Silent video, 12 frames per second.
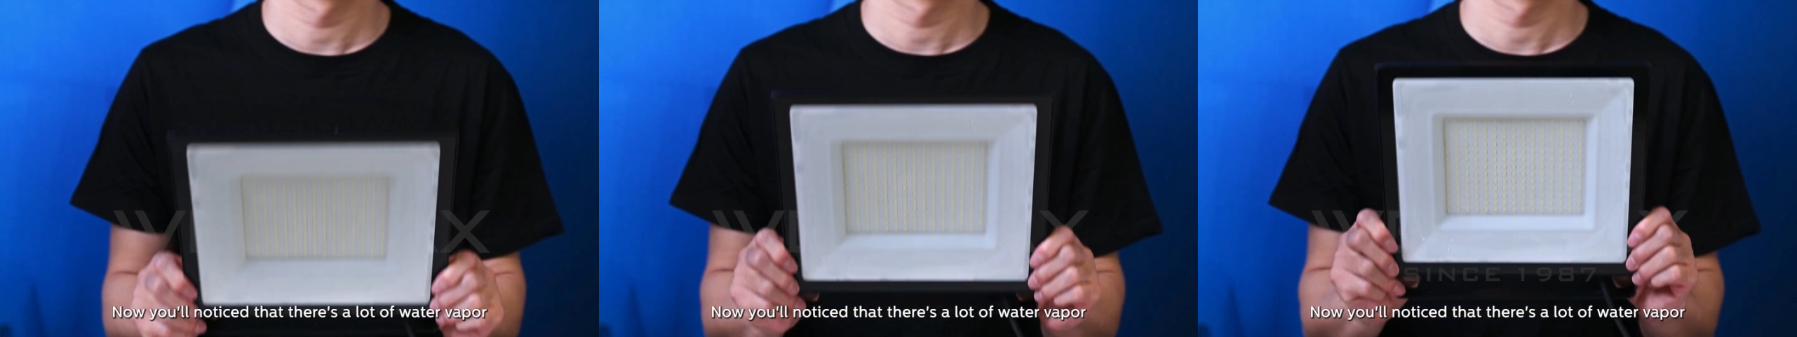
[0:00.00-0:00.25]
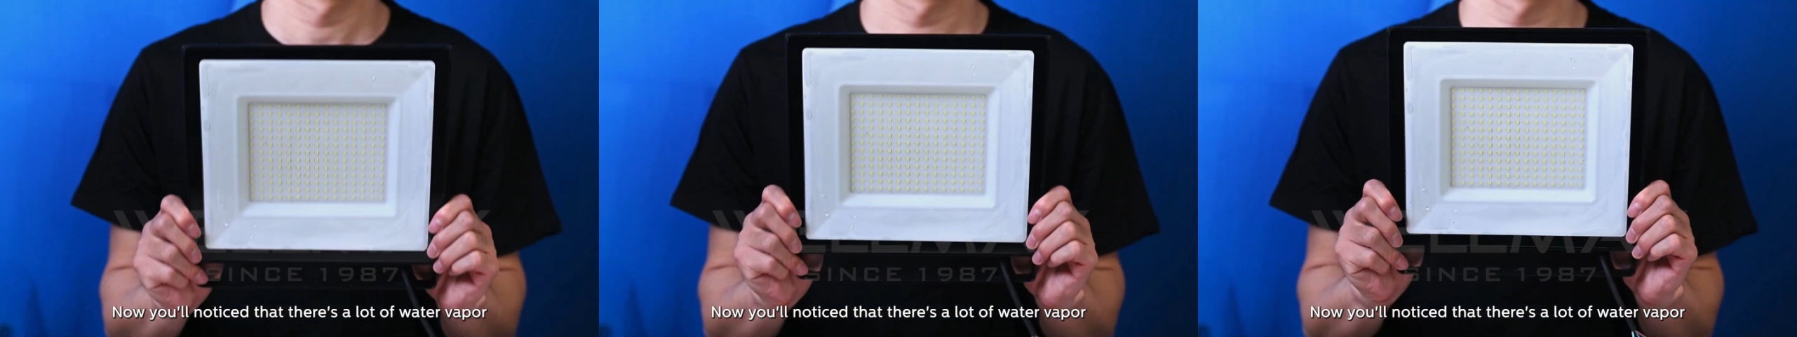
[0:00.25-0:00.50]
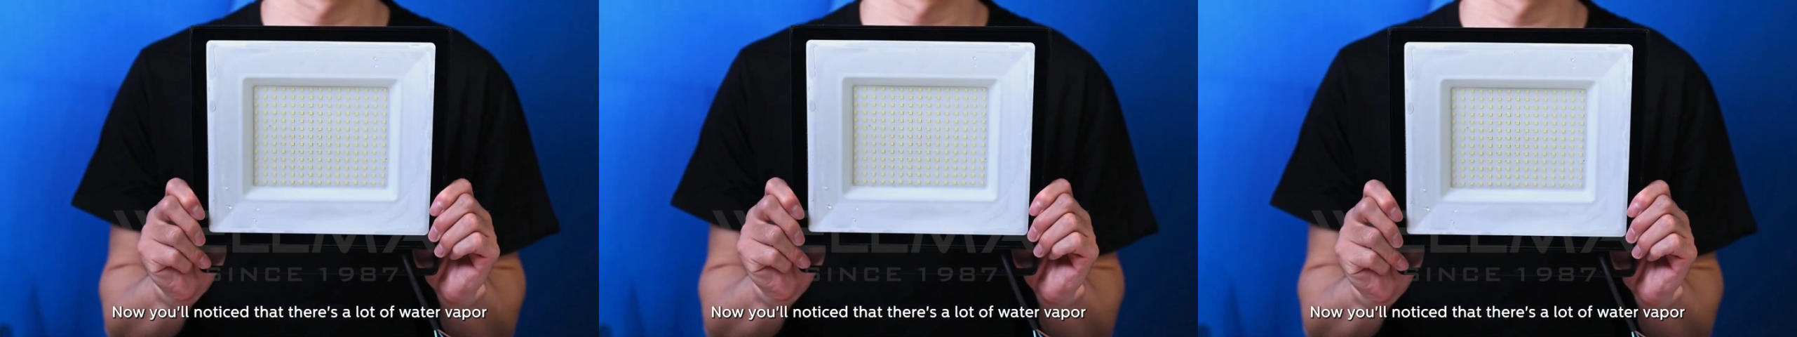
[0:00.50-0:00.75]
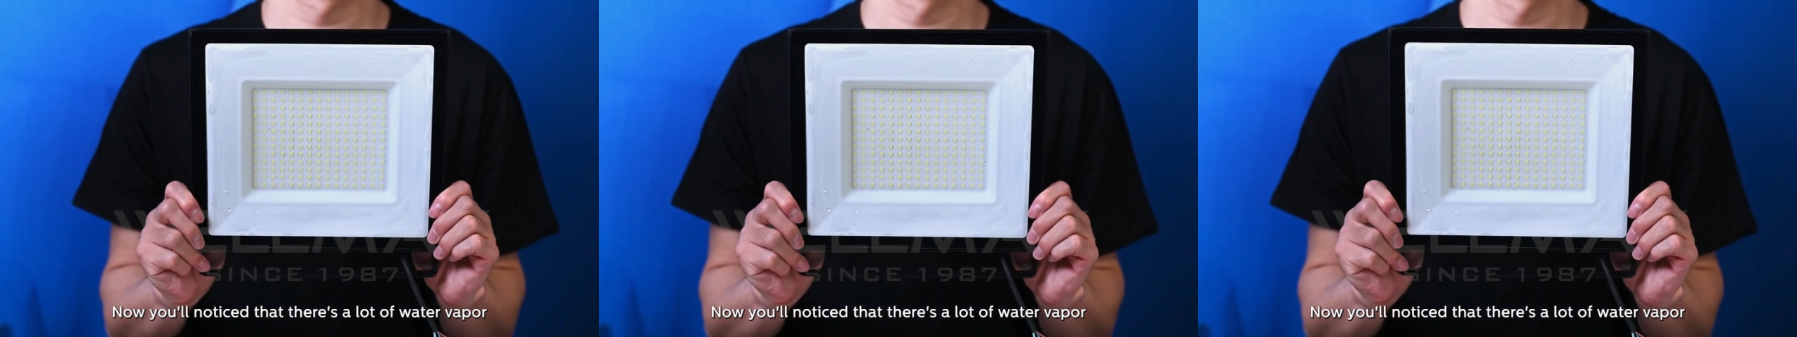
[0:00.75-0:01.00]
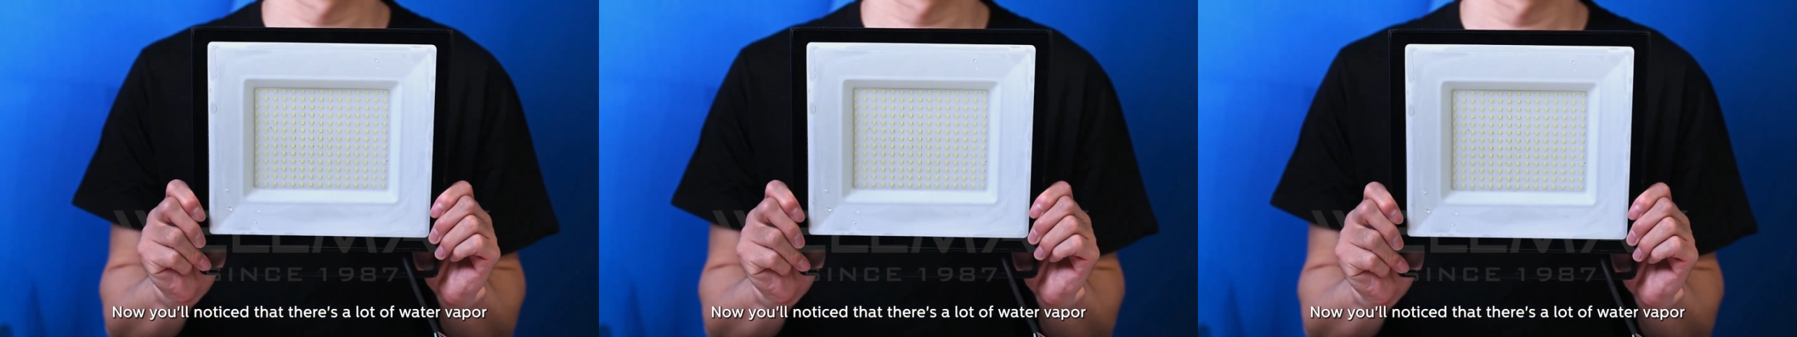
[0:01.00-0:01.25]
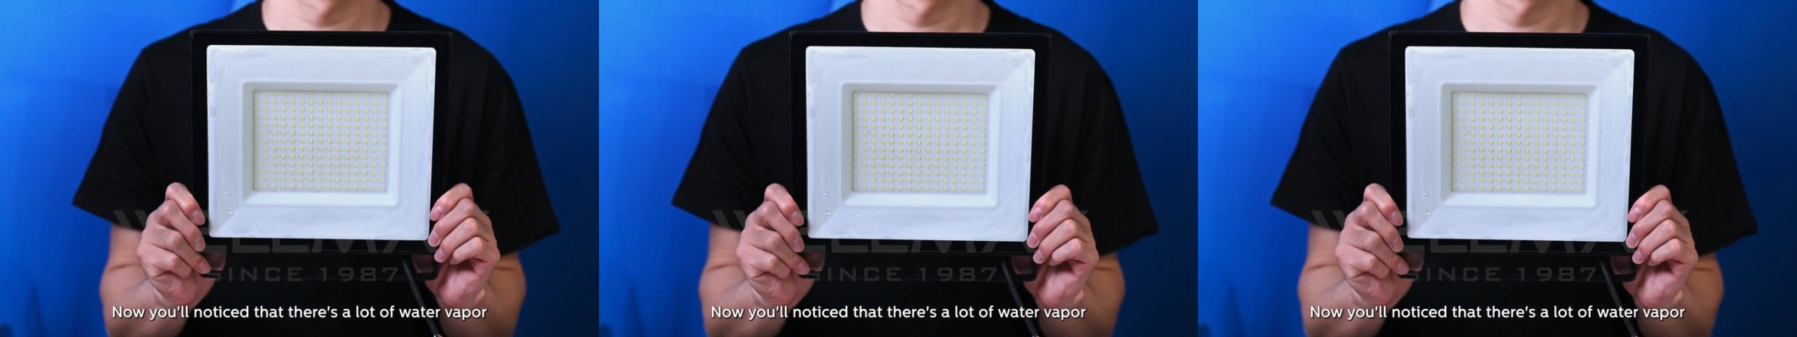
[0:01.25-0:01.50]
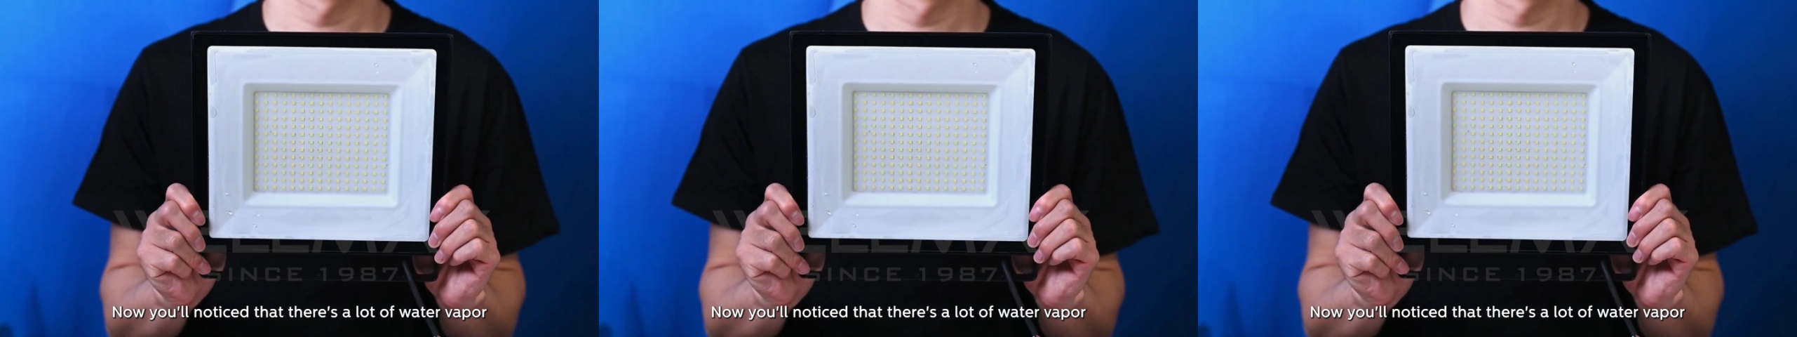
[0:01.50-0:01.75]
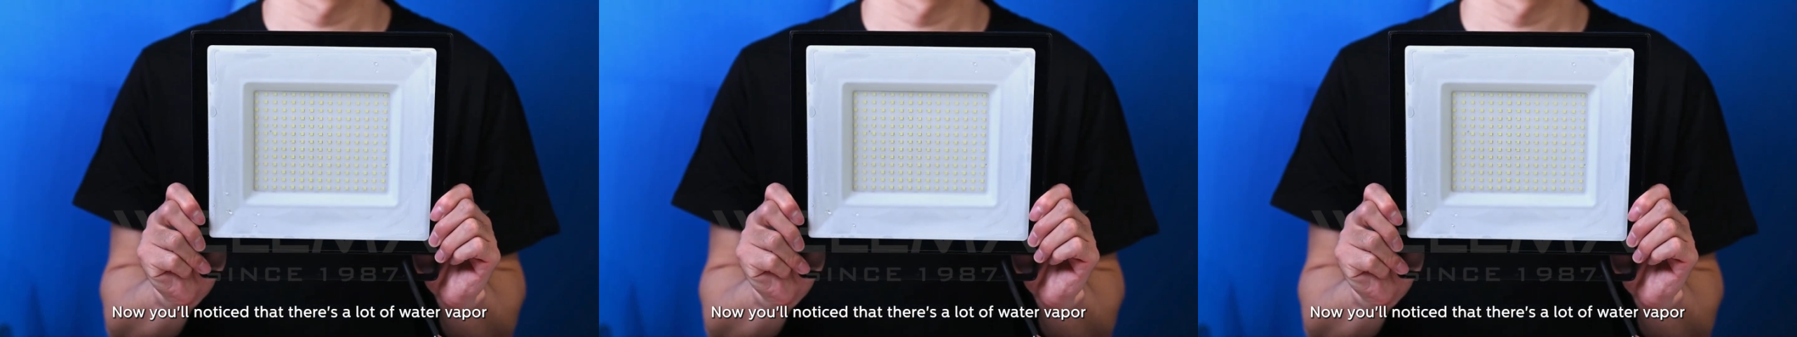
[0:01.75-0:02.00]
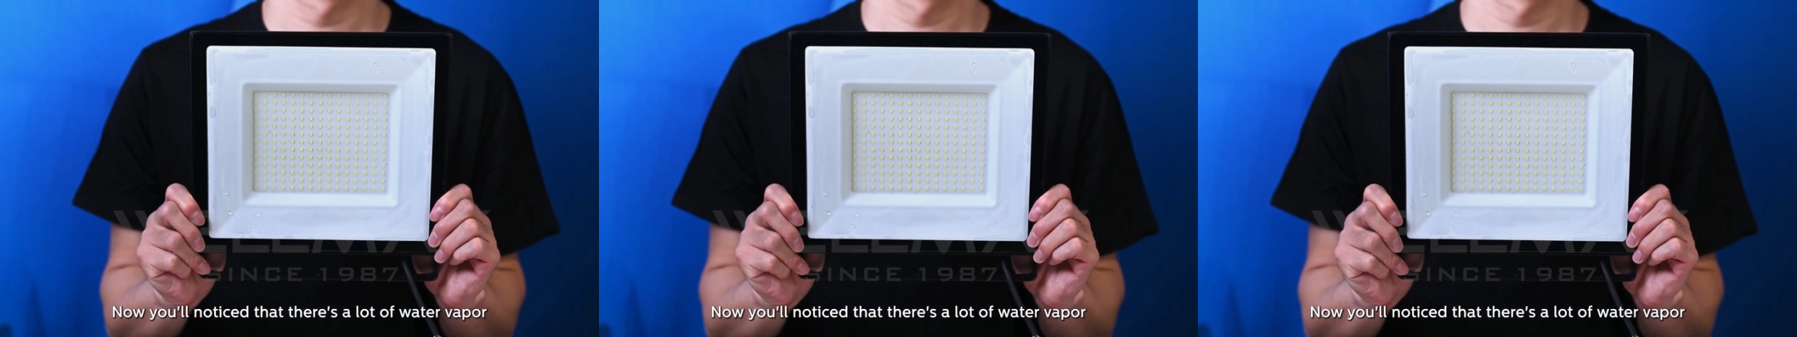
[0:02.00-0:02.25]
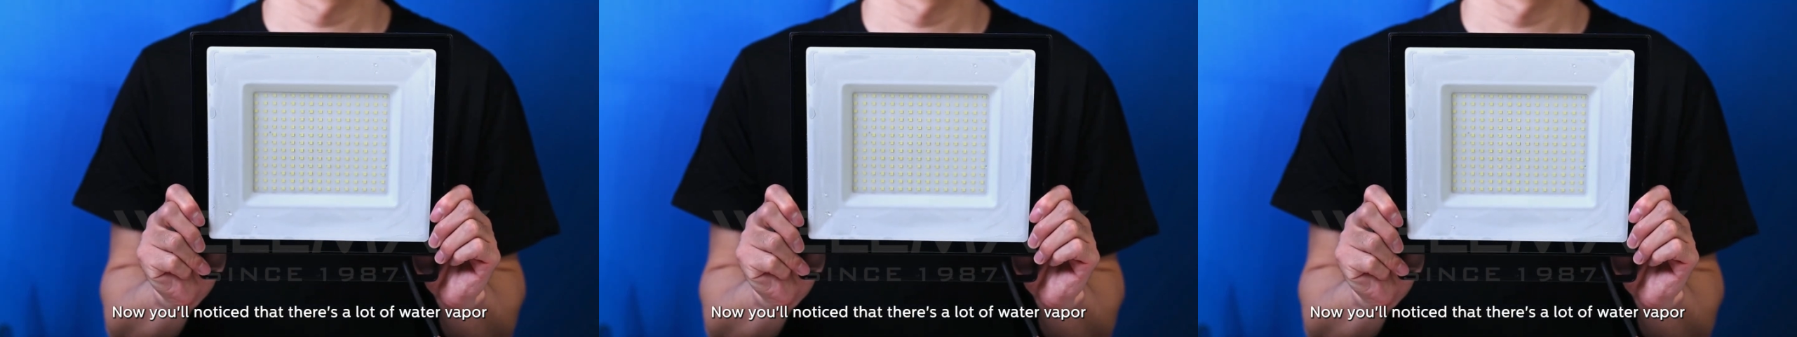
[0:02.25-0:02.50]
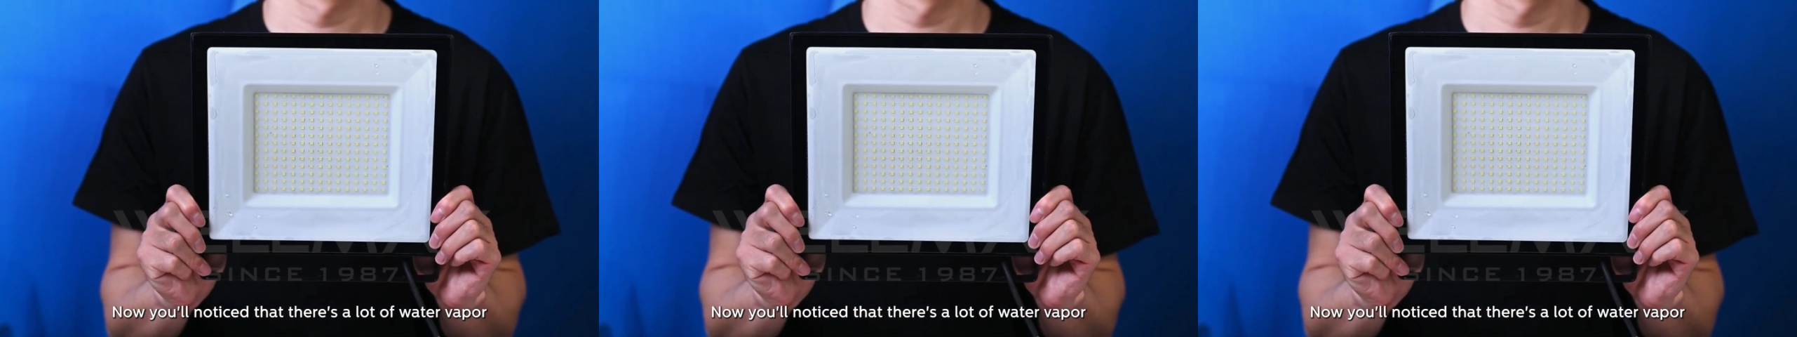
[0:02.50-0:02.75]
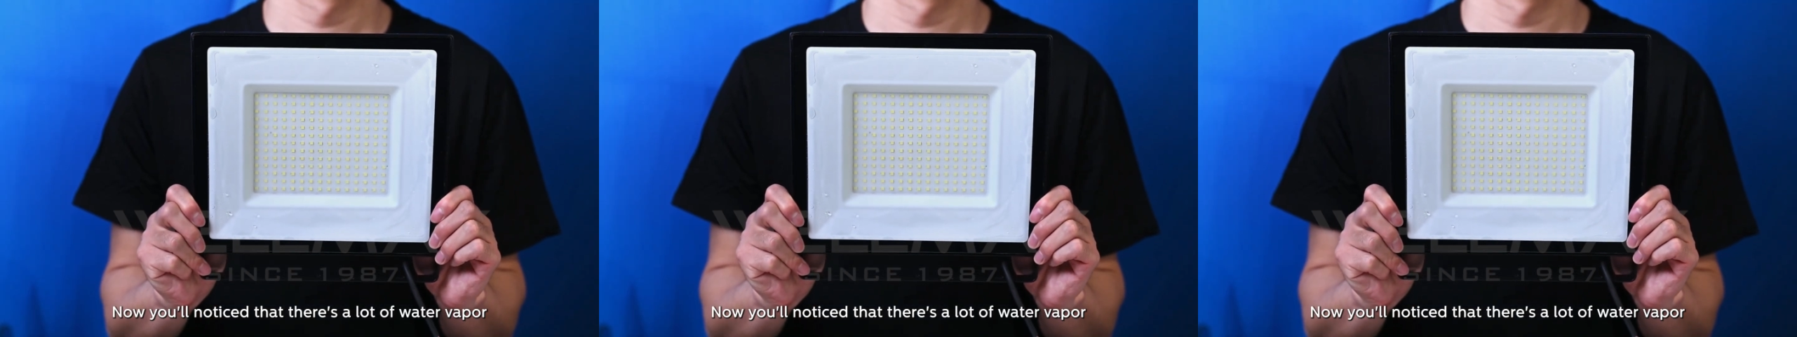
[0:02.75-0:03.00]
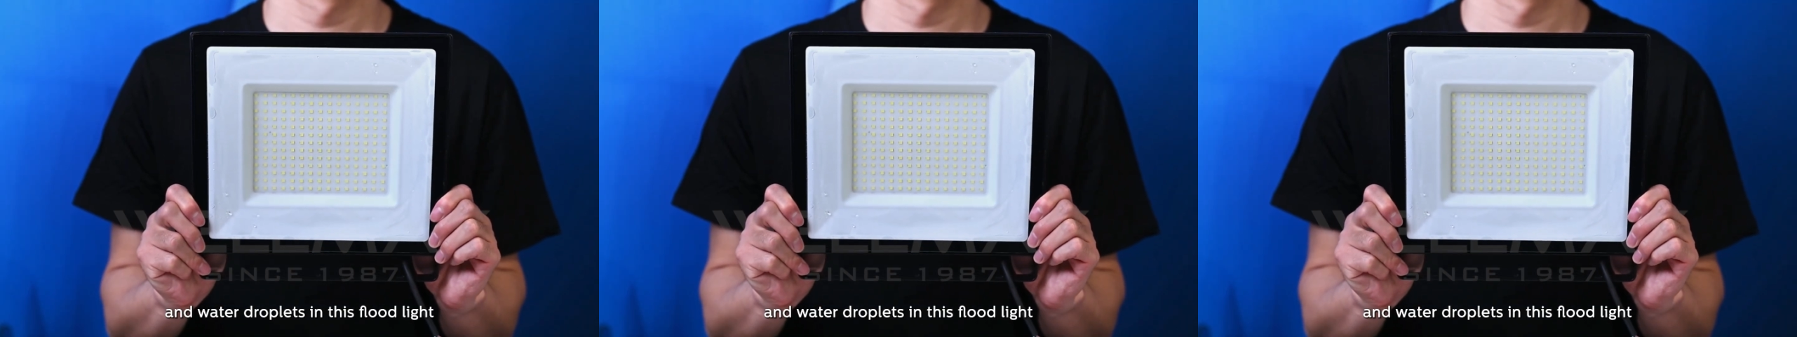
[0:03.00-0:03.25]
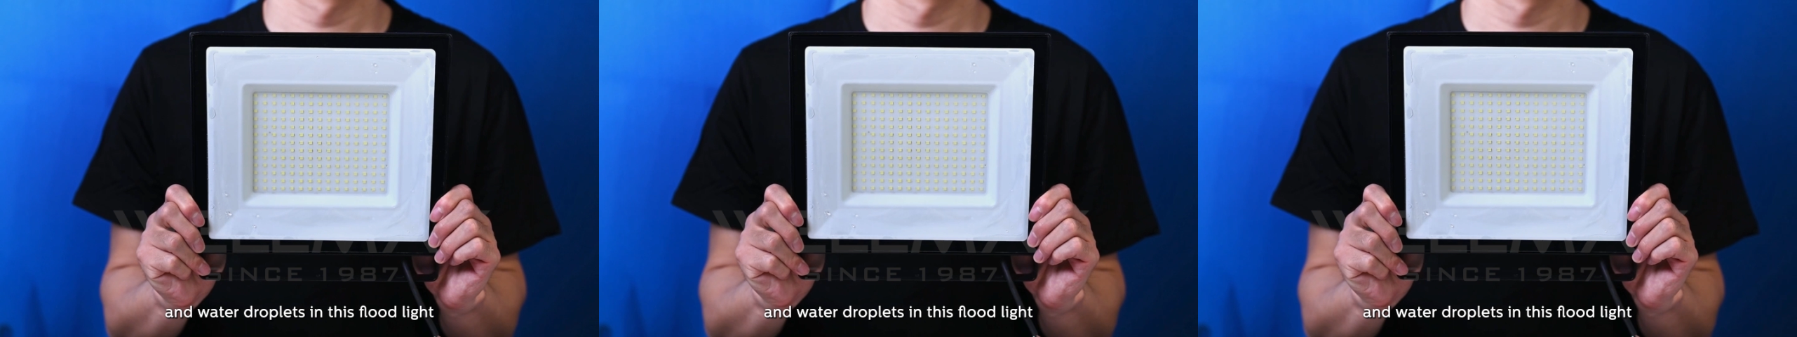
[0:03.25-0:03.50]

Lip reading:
Nobody's mouth can be seen.